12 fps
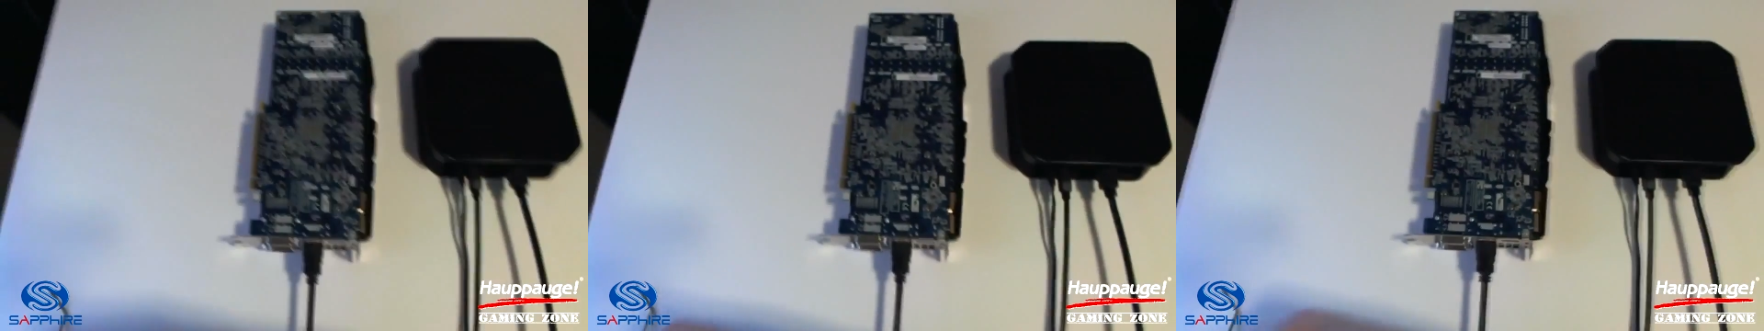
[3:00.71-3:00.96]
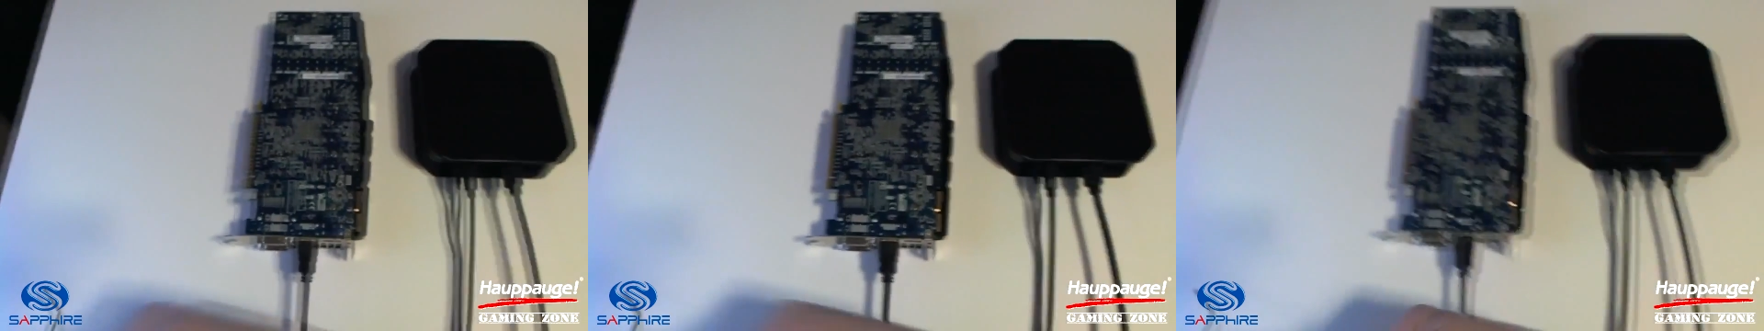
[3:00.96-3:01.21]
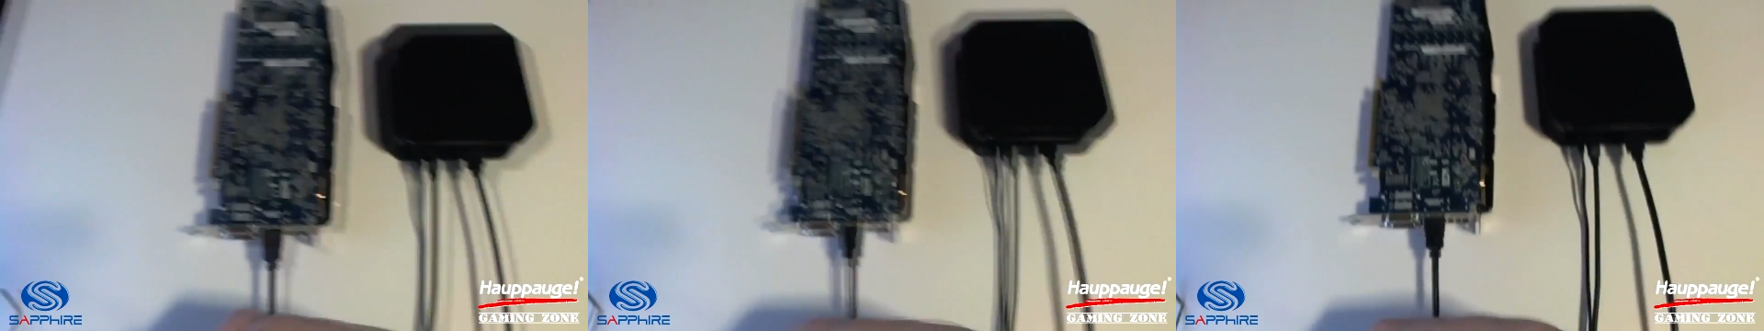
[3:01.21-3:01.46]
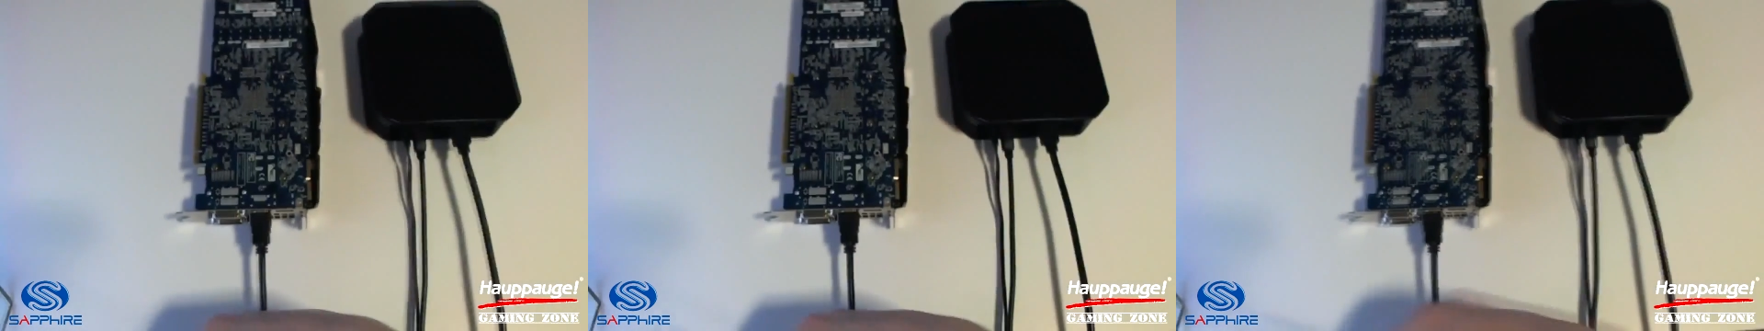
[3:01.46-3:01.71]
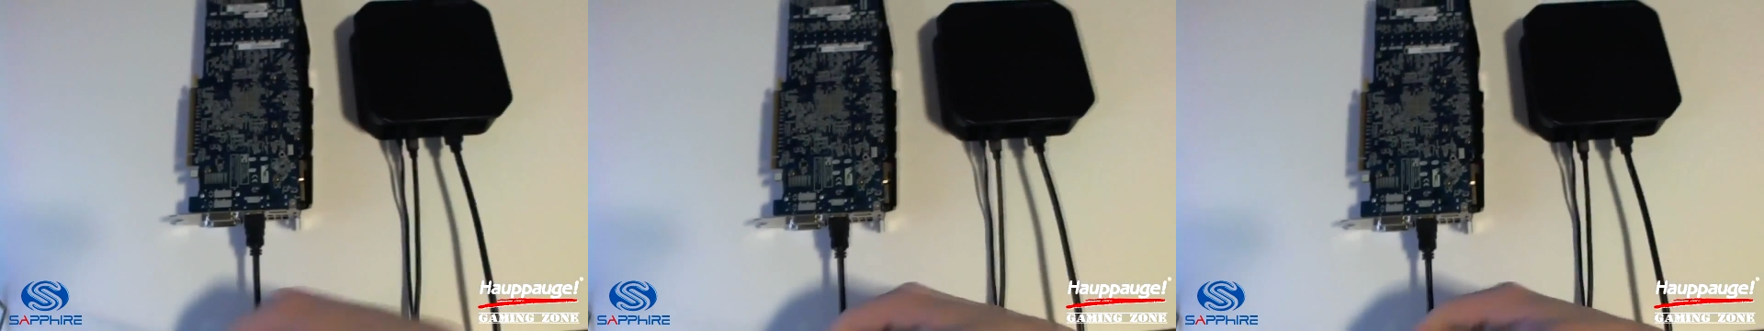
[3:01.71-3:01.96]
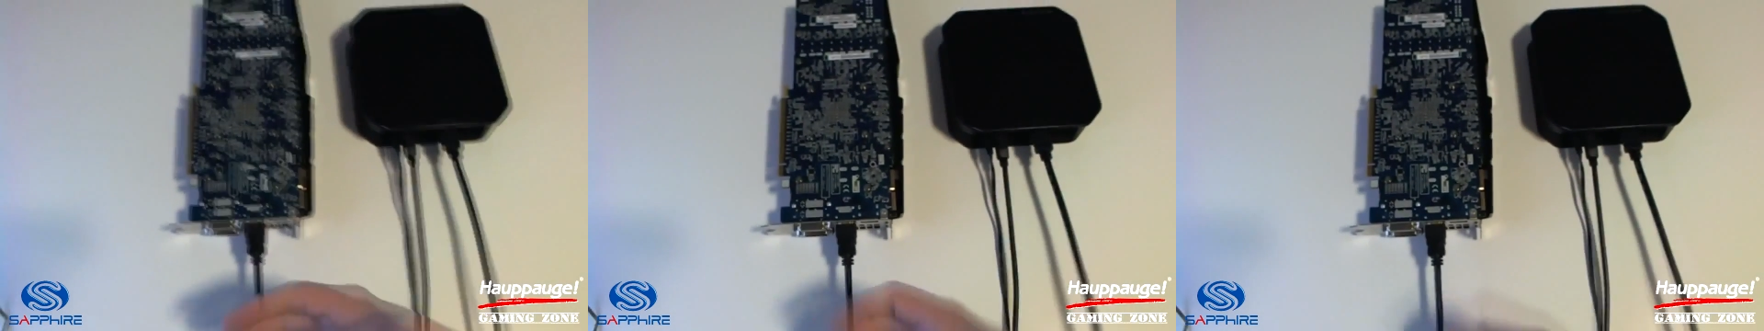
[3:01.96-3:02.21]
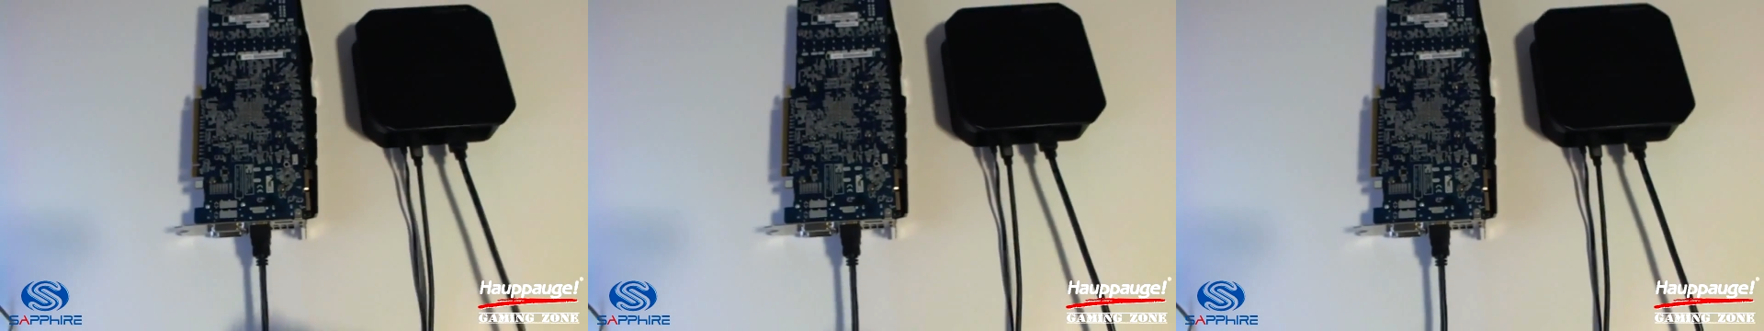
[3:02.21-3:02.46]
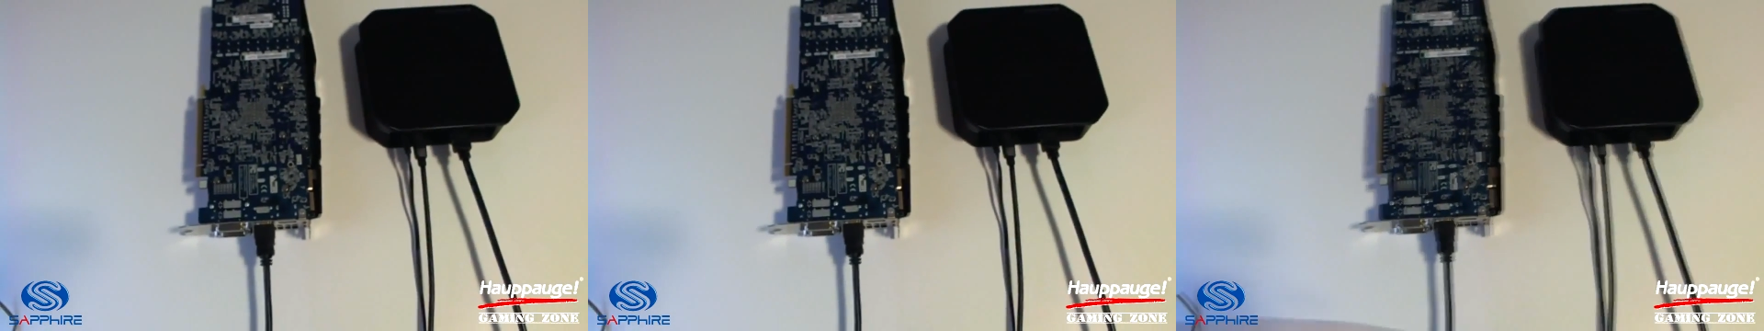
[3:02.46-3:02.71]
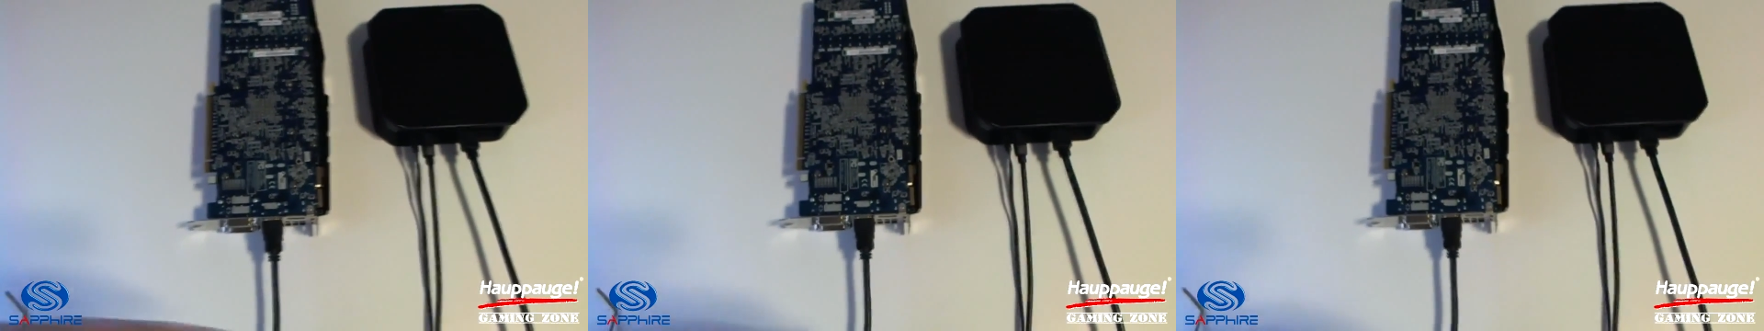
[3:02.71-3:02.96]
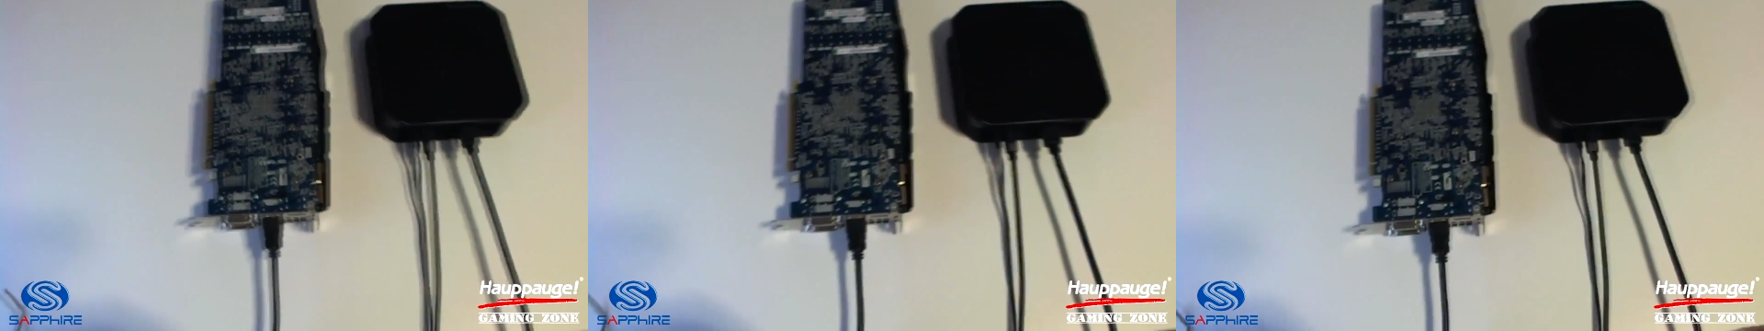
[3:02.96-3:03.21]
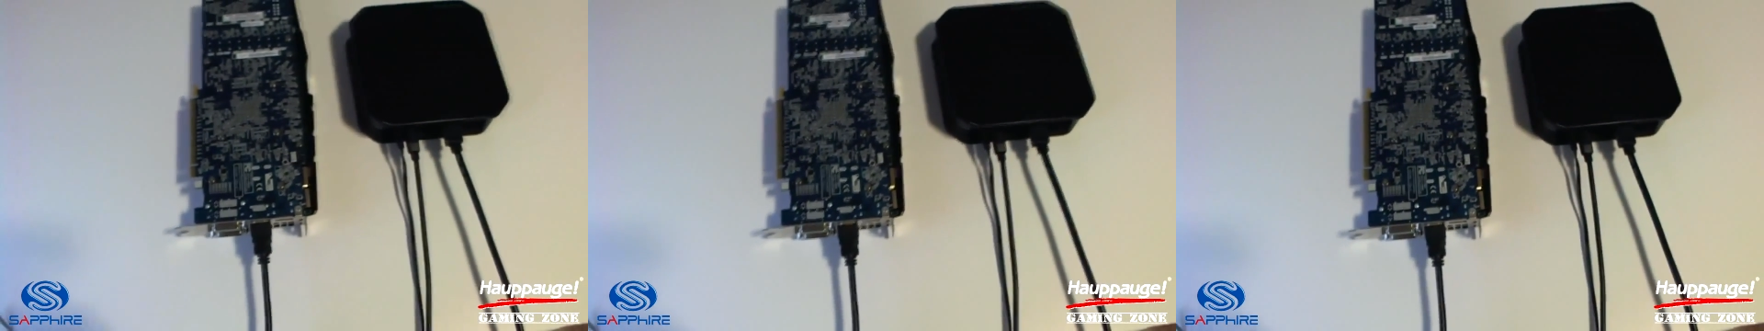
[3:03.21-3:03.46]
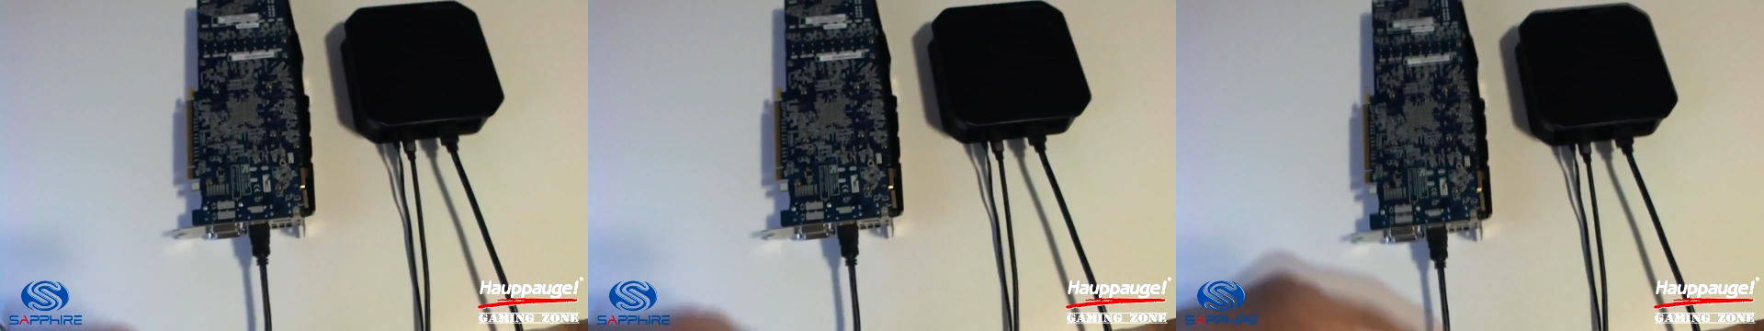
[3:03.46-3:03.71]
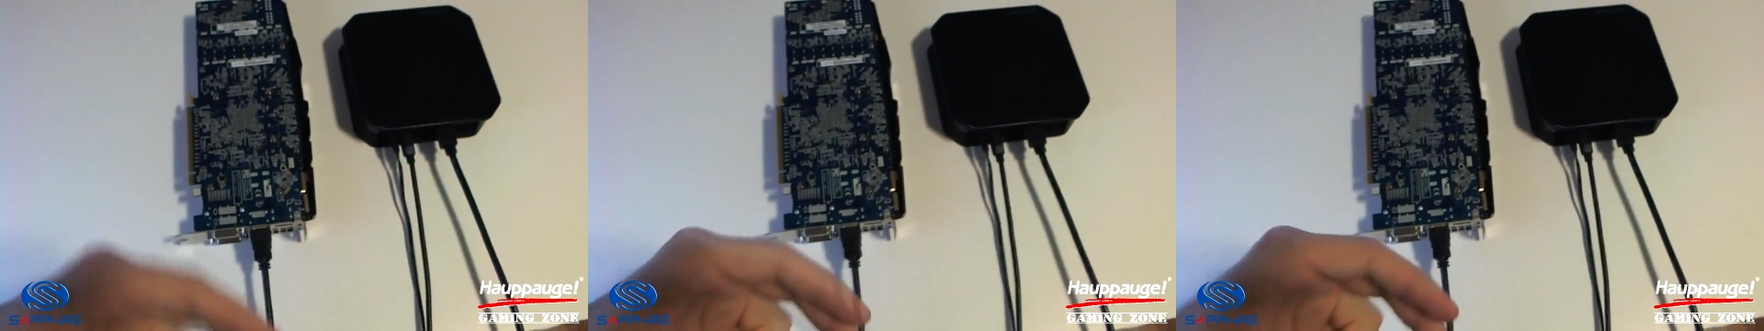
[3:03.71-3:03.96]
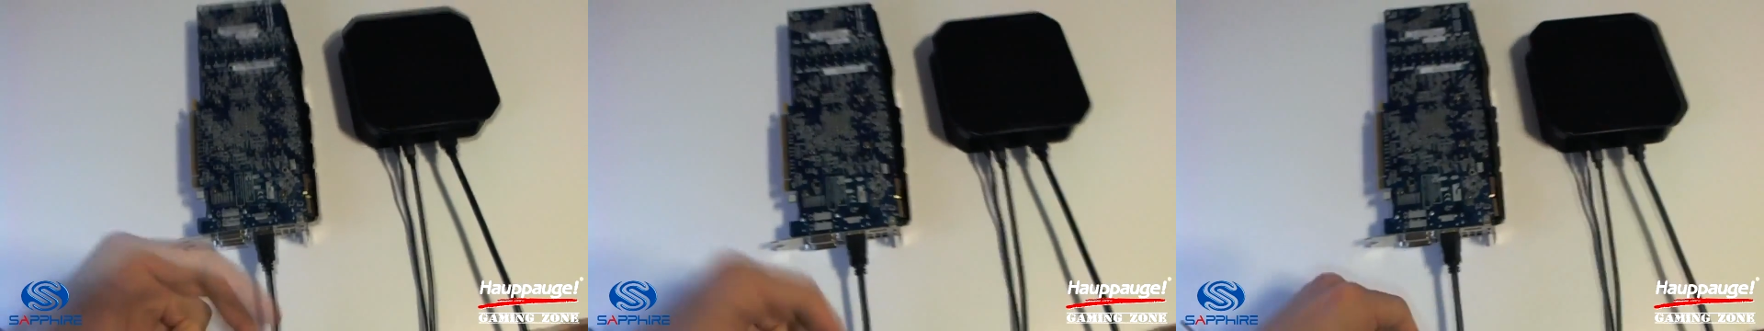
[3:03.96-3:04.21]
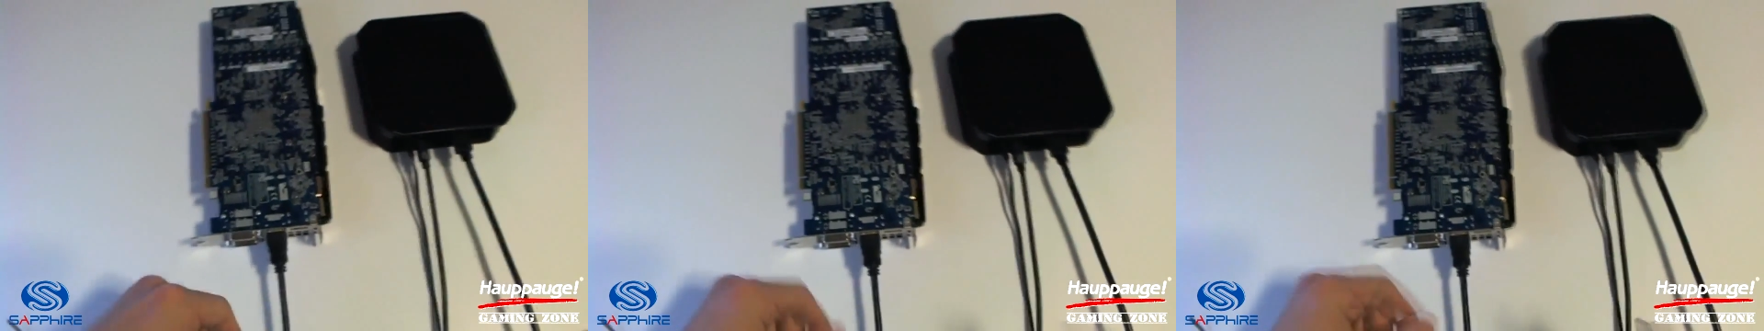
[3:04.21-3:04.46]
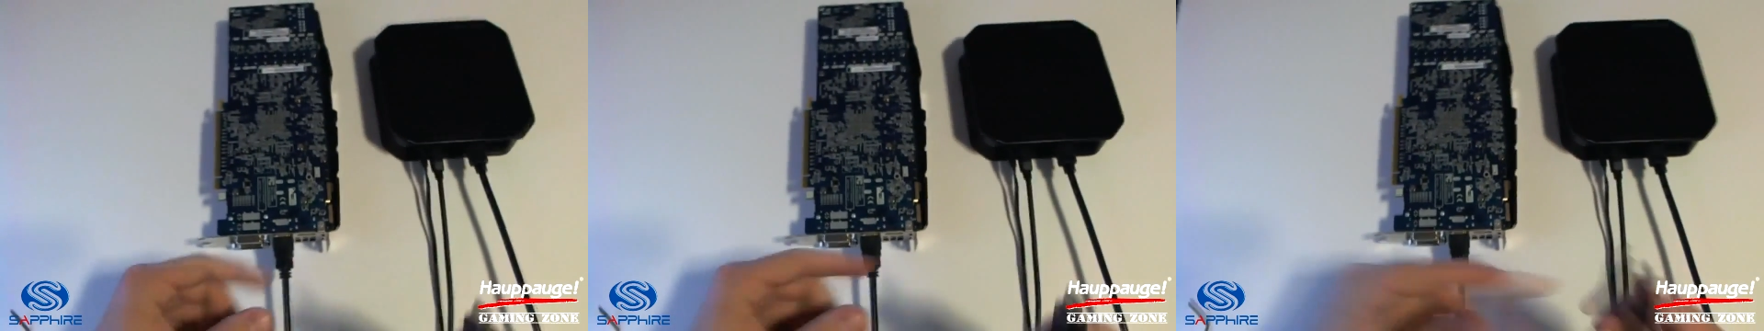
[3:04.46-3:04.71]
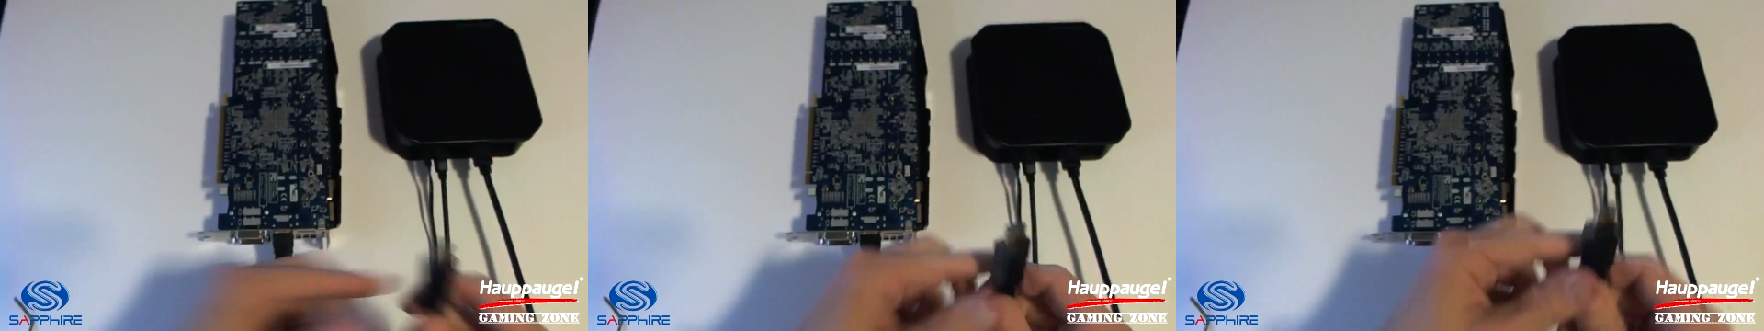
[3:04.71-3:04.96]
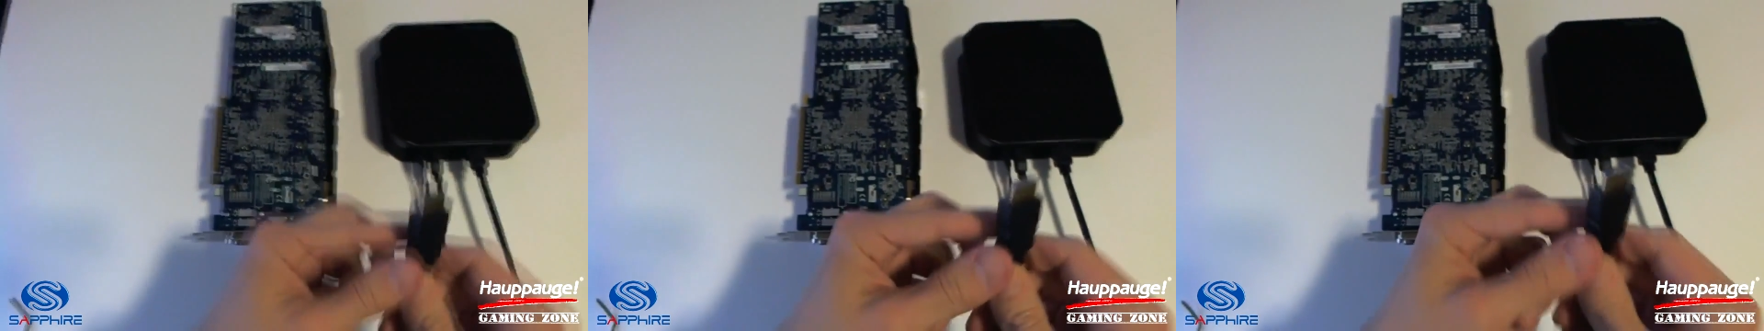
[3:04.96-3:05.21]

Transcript: (no speaker visible)